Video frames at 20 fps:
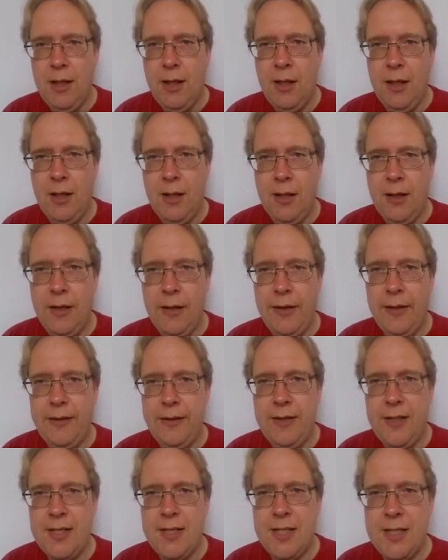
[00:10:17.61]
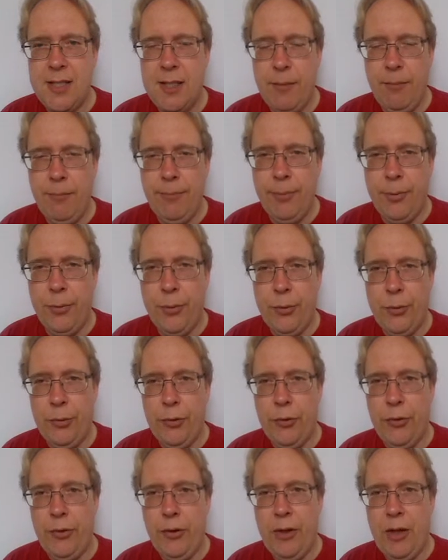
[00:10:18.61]
The
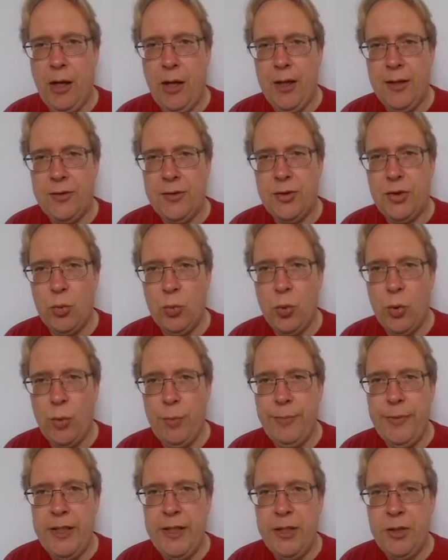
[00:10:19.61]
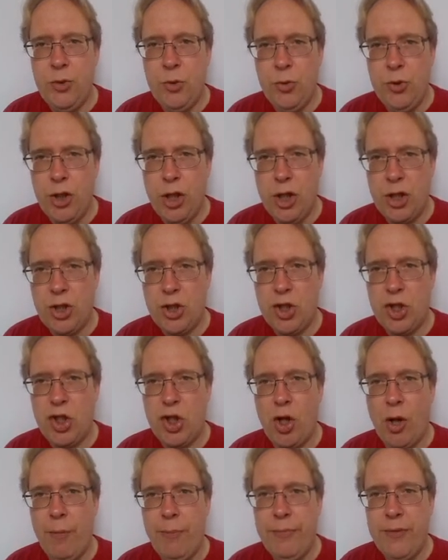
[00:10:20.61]
simple answer would be to just
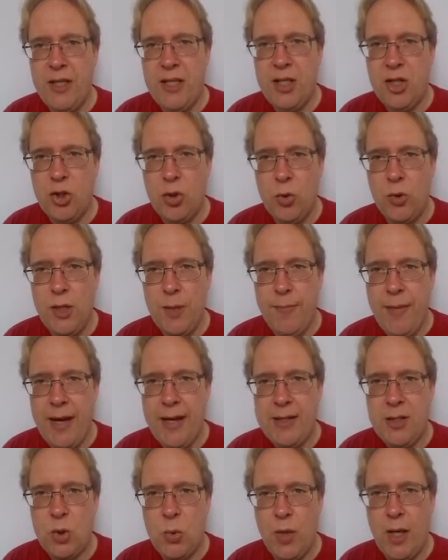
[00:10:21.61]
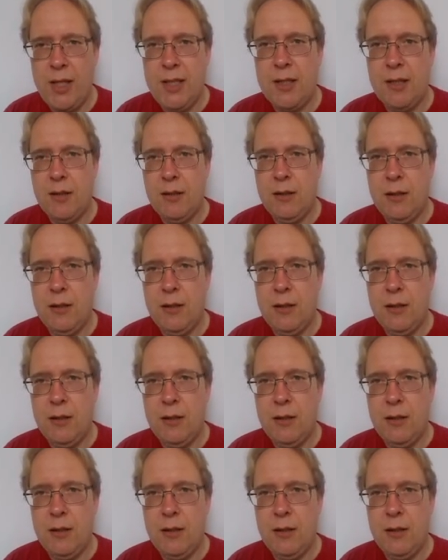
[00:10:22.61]
sum these two demands, right?